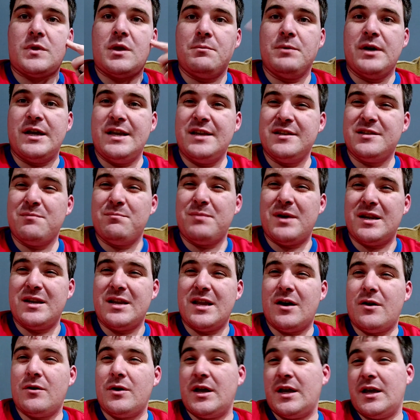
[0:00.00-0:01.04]
But he's in bed
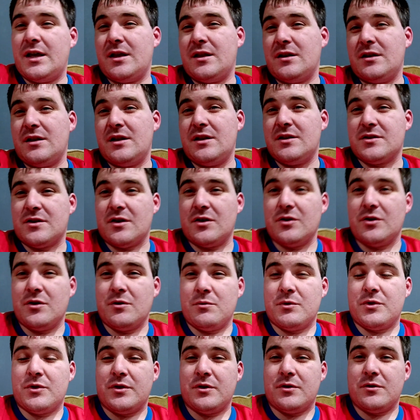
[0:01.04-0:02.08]
now, and he's
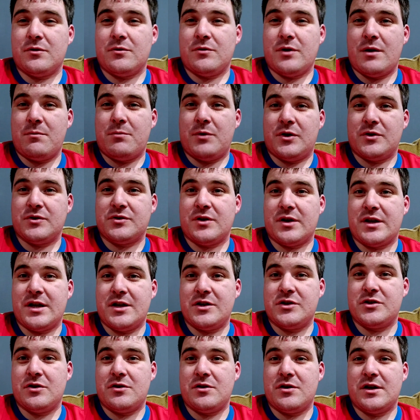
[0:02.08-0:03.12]
cuddling with the Great Ball, so I
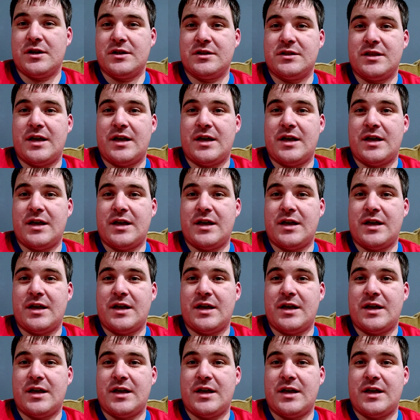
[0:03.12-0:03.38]
can't show you guys